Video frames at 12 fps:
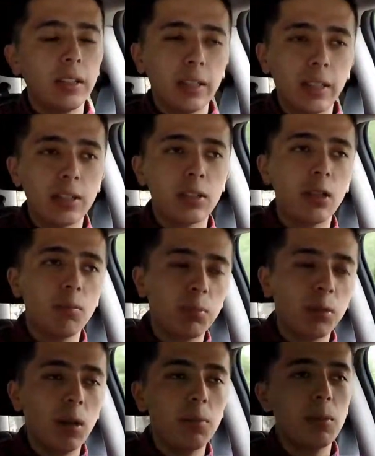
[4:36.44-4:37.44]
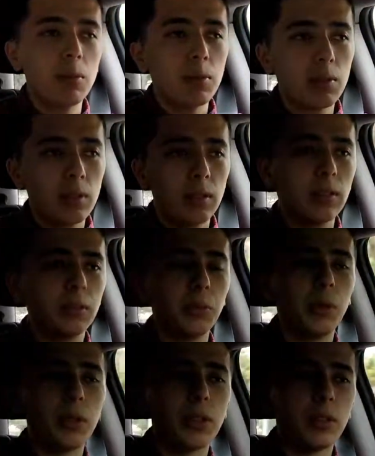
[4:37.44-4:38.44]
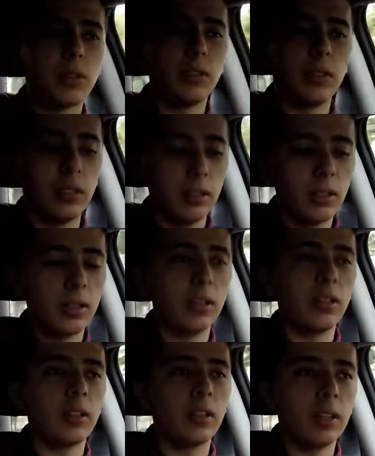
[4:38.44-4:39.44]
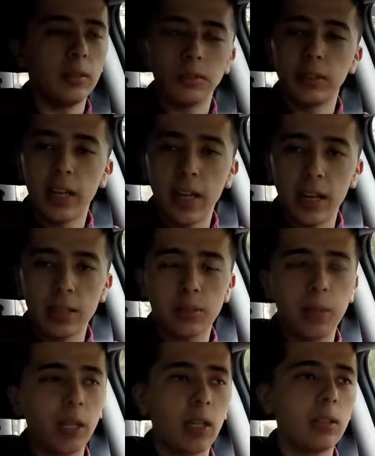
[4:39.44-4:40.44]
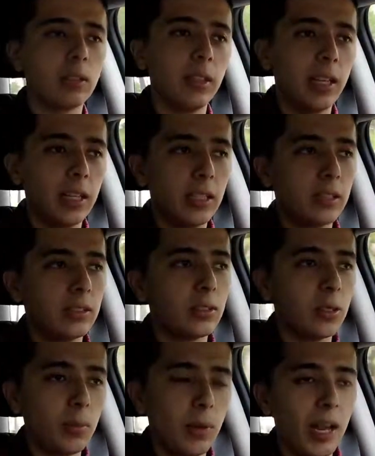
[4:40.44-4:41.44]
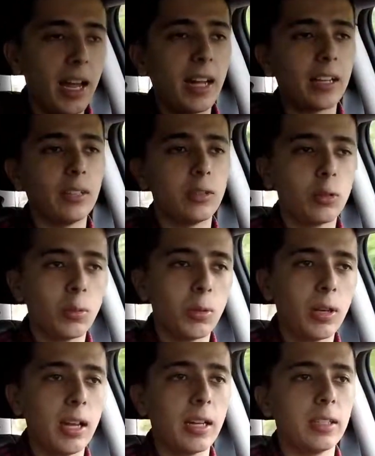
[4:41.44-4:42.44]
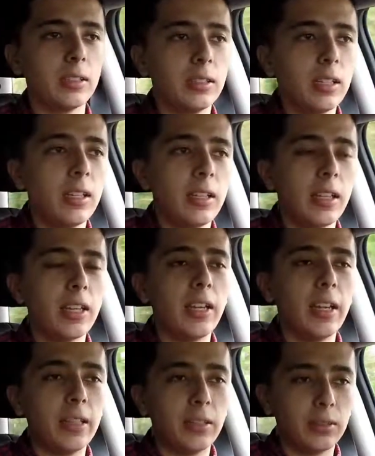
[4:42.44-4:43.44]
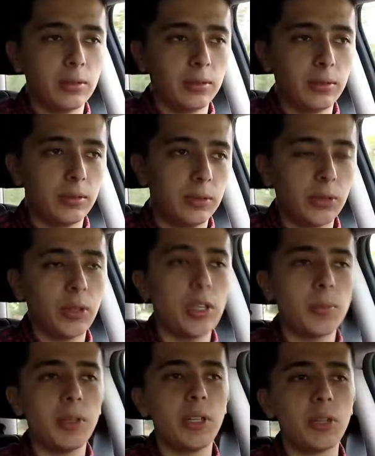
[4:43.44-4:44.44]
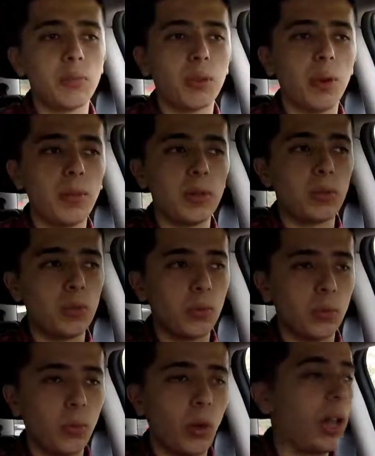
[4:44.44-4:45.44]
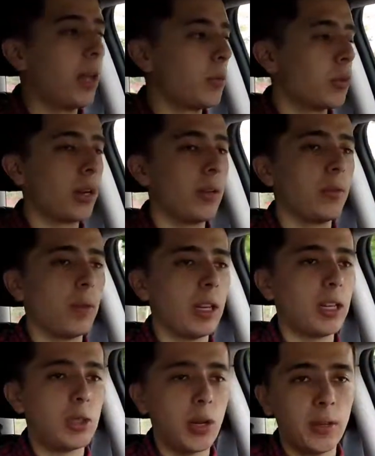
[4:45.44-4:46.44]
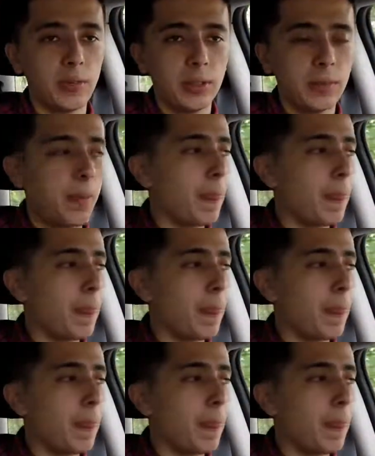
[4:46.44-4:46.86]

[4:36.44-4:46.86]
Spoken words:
There's some problems with the gas pedal and some lag and turbo lag and transmission problems while I'll drive it.